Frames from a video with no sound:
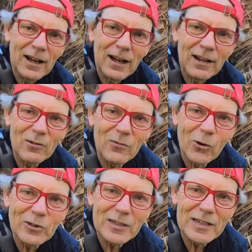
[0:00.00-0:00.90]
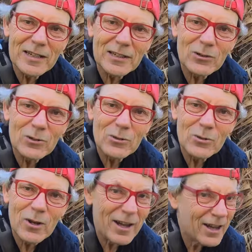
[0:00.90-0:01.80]
I look forward to seeing
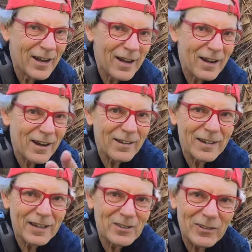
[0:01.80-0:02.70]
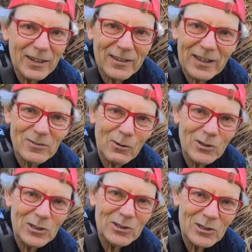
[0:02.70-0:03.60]
you on the next video. Thanks for
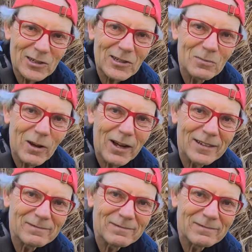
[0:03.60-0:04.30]
watching. Cheers. Bye.